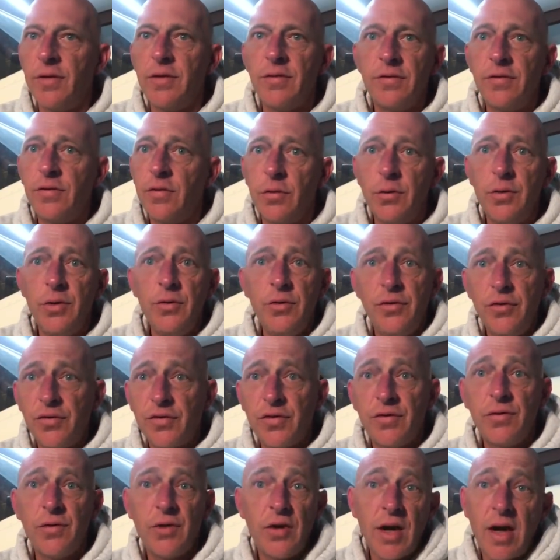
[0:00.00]
And so
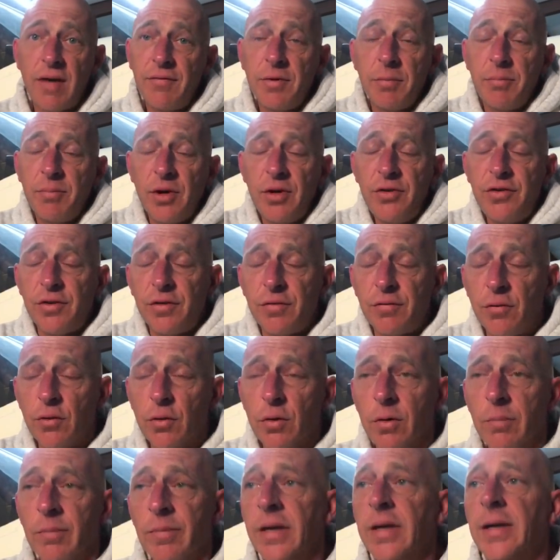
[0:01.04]
you have to budget
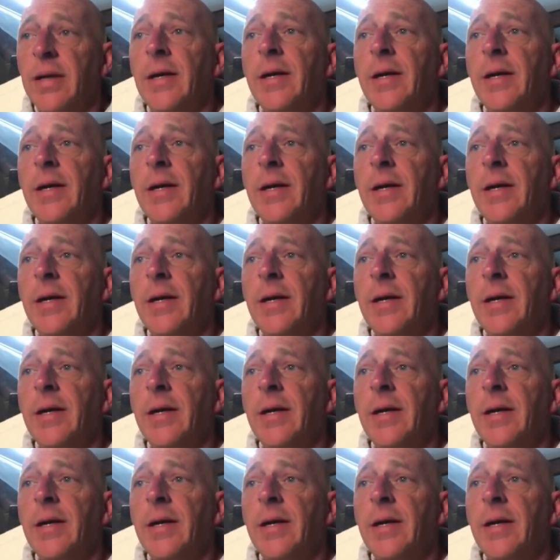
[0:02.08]
for them.